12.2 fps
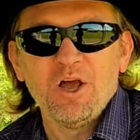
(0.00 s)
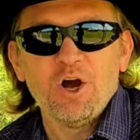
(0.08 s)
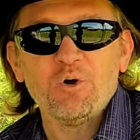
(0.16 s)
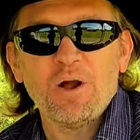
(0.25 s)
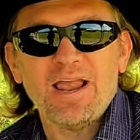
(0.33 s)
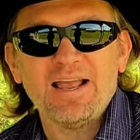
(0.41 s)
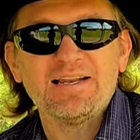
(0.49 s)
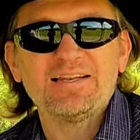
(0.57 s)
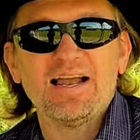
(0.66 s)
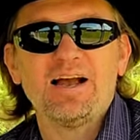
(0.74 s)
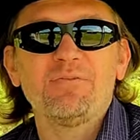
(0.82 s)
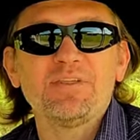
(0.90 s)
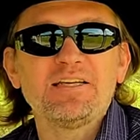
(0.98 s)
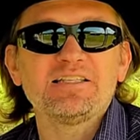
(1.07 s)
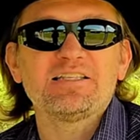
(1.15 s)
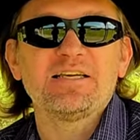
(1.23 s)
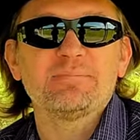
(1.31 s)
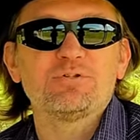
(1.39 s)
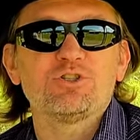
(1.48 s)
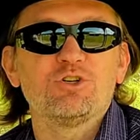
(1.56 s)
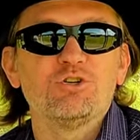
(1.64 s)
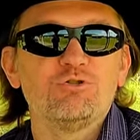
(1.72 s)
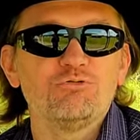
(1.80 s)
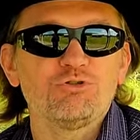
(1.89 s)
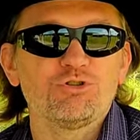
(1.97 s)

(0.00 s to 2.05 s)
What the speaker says: who hand down these tips to new